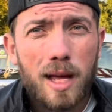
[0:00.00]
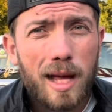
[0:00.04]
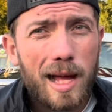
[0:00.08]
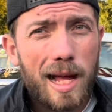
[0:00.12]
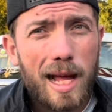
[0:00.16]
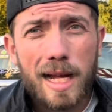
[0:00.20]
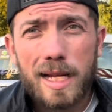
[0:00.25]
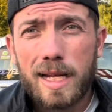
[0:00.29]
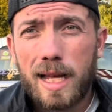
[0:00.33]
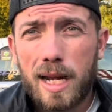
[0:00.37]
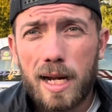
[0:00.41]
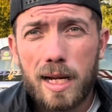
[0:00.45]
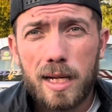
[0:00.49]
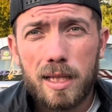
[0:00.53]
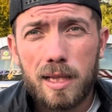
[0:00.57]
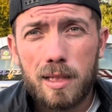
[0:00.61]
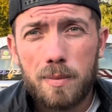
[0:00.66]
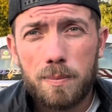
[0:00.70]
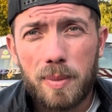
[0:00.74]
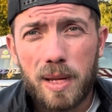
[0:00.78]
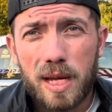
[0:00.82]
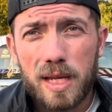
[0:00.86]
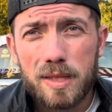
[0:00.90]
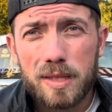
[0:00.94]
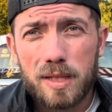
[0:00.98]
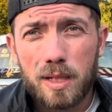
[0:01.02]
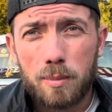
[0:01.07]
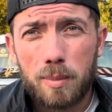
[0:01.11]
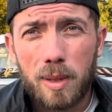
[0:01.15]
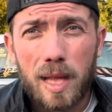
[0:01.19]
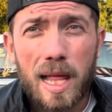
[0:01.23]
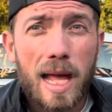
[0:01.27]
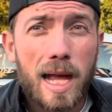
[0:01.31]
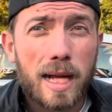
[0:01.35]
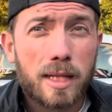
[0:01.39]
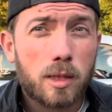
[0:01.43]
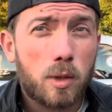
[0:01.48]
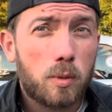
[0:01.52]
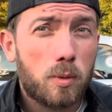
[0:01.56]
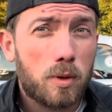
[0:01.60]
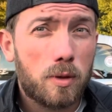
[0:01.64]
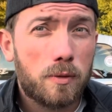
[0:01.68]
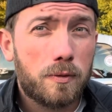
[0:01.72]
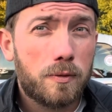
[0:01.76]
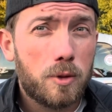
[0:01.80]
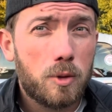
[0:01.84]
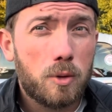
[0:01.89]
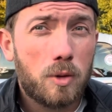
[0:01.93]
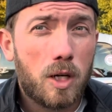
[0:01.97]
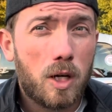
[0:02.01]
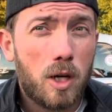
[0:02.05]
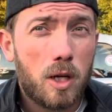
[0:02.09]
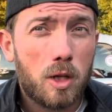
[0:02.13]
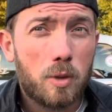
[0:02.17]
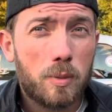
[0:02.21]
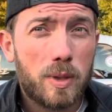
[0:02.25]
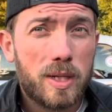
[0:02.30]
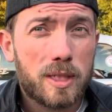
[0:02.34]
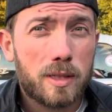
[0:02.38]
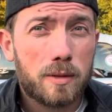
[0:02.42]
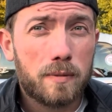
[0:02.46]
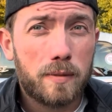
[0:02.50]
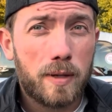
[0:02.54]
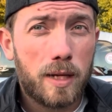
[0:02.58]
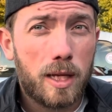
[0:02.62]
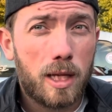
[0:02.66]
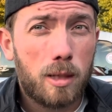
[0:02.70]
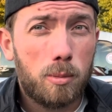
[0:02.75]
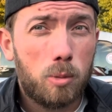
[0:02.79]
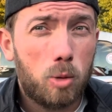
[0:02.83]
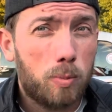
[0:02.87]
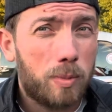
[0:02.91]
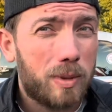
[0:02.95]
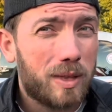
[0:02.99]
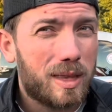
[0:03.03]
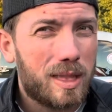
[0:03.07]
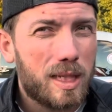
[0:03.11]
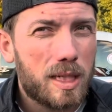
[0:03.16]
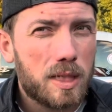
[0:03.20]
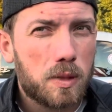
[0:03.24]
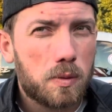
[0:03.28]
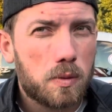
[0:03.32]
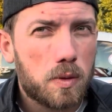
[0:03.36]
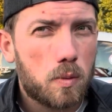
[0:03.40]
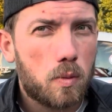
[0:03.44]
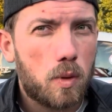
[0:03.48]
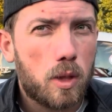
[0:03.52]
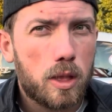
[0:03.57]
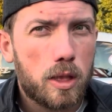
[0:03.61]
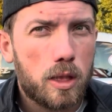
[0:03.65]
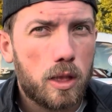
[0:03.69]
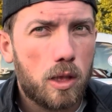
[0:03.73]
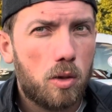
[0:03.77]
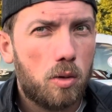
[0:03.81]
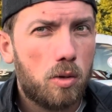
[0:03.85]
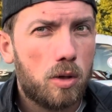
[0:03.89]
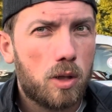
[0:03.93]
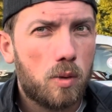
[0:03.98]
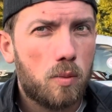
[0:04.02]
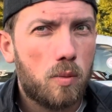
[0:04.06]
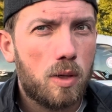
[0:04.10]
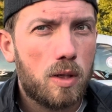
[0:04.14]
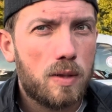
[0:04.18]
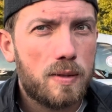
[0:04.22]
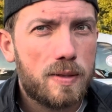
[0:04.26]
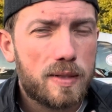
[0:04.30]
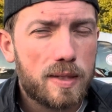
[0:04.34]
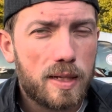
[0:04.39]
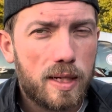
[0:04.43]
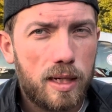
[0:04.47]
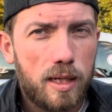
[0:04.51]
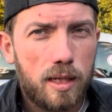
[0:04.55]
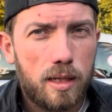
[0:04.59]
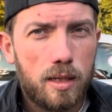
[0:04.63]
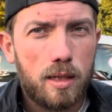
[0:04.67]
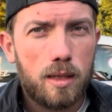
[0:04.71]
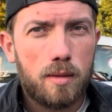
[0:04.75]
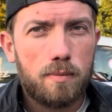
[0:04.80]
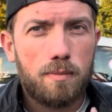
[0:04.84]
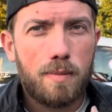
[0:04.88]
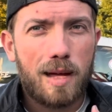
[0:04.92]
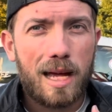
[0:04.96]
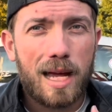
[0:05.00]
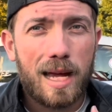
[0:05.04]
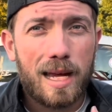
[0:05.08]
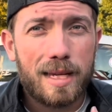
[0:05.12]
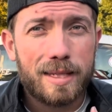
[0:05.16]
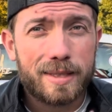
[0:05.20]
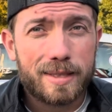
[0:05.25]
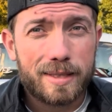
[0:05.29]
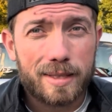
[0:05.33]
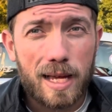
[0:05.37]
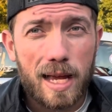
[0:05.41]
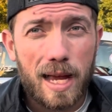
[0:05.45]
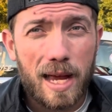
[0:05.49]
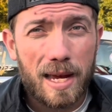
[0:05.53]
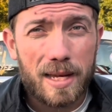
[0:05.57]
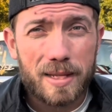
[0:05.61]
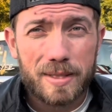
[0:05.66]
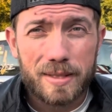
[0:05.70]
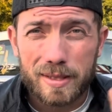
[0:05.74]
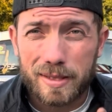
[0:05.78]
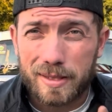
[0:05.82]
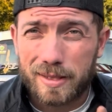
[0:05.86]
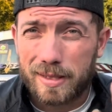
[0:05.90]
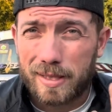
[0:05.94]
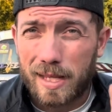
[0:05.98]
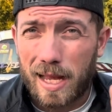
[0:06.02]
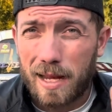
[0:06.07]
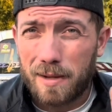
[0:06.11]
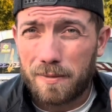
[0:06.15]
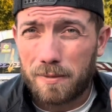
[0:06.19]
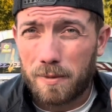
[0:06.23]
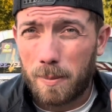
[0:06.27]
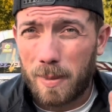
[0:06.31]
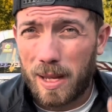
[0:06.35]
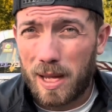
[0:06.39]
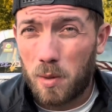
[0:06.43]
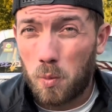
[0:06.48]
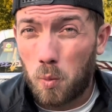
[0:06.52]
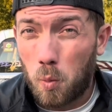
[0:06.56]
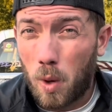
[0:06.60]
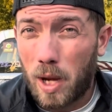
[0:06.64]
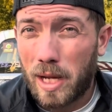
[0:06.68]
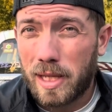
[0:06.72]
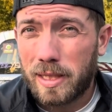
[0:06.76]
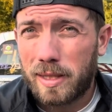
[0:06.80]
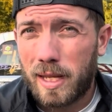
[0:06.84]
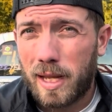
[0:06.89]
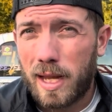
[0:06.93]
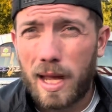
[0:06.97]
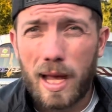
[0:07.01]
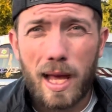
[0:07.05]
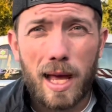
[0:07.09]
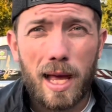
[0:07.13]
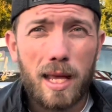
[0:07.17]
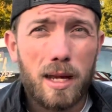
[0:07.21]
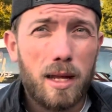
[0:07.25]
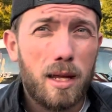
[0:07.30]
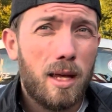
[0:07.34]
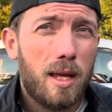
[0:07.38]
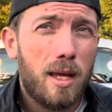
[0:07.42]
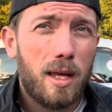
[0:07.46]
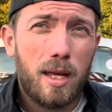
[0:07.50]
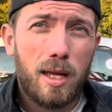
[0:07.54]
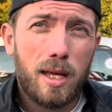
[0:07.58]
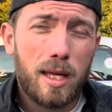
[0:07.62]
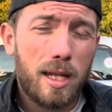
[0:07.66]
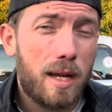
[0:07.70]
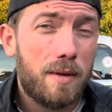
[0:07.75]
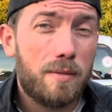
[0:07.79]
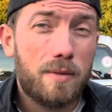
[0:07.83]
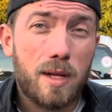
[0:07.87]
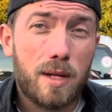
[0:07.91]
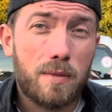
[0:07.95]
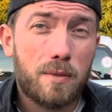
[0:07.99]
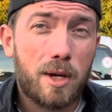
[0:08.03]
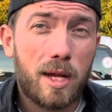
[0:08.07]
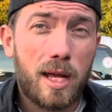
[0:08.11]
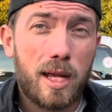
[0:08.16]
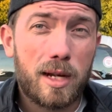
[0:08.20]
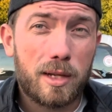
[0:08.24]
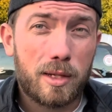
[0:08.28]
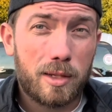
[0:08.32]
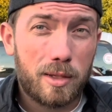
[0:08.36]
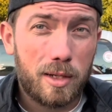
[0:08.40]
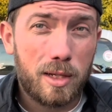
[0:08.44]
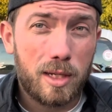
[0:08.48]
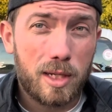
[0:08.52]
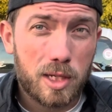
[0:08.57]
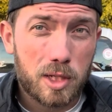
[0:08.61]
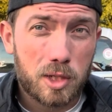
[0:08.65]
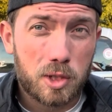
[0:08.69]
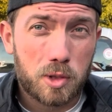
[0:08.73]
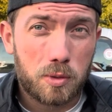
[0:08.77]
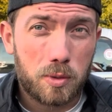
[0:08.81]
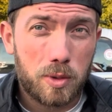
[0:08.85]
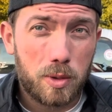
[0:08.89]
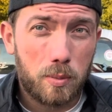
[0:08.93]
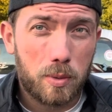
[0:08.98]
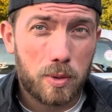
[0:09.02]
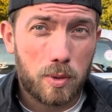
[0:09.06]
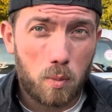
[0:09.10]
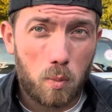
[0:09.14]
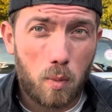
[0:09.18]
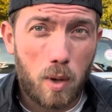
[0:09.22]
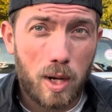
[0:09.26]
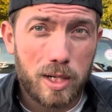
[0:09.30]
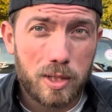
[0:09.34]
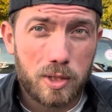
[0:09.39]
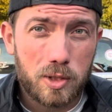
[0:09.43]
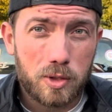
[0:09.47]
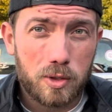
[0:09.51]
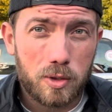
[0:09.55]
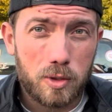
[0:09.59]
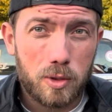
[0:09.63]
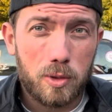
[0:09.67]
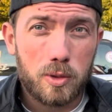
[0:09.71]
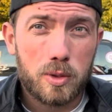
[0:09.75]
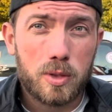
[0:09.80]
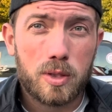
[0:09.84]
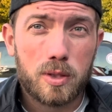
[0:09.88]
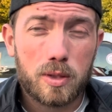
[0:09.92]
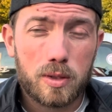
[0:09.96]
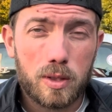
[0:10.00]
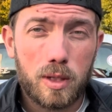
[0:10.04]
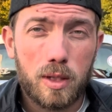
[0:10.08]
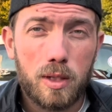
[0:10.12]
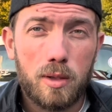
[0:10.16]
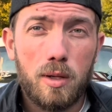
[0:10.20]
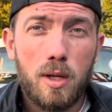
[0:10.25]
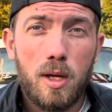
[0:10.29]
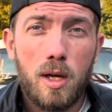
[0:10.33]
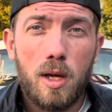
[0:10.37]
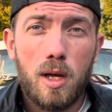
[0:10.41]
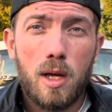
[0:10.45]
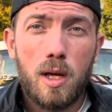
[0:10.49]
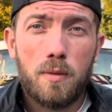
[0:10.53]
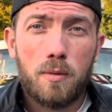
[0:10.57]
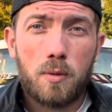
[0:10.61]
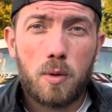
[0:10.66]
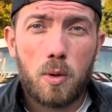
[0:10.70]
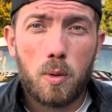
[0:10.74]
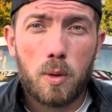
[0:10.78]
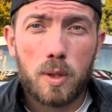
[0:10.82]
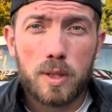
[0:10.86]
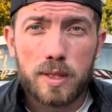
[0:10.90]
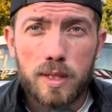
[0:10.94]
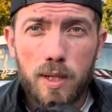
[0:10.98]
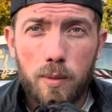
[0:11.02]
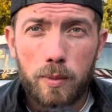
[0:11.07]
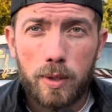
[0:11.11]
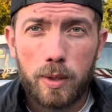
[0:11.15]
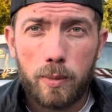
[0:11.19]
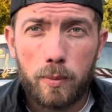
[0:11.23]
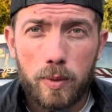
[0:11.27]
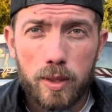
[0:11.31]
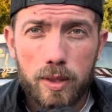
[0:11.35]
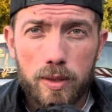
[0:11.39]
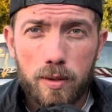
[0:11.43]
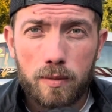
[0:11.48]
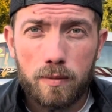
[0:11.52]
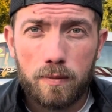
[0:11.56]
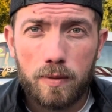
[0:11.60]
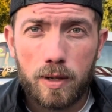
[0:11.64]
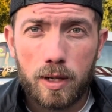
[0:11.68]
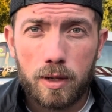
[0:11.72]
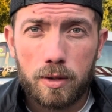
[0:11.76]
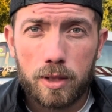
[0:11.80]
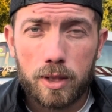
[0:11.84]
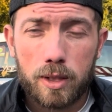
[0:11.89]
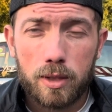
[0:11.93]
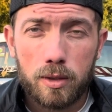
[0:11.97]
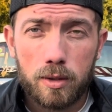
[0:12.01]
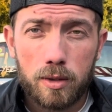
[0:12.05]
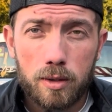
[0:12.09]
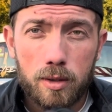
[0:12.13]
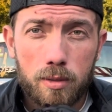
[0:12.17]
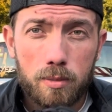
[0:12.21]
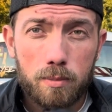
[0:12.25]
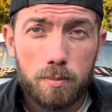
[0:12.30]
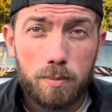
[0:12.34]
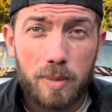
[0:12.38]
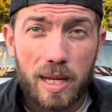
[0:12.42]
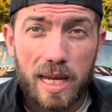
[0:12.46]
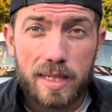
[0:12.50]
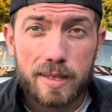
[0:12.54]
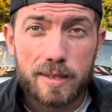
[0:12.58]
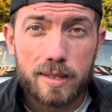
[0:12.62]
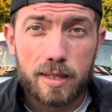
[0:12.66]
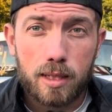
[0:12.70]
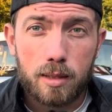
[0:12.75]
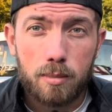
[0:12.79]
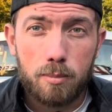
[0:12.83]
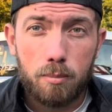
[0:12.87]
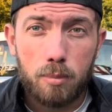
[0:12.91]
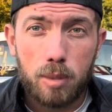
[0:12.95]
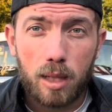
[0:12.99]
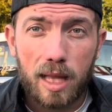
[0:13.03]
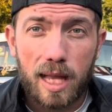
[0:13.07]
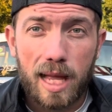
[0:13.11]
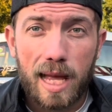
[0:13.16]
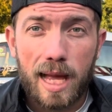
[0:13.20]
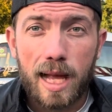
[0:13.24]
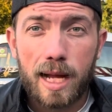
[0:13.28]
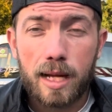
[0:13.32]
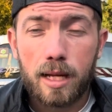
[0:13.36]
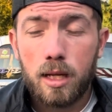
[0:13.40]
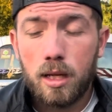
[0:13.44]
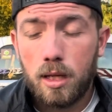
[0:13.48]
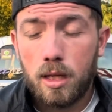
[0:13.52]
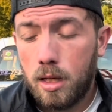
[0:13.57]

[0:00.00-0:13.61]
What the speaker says: I got it in the basic black. There were a few colorways available, but this was one of the only ones in my size, aside from a white they had, and I've never had a good history with white shoes. So, of course, I went with very good basic black.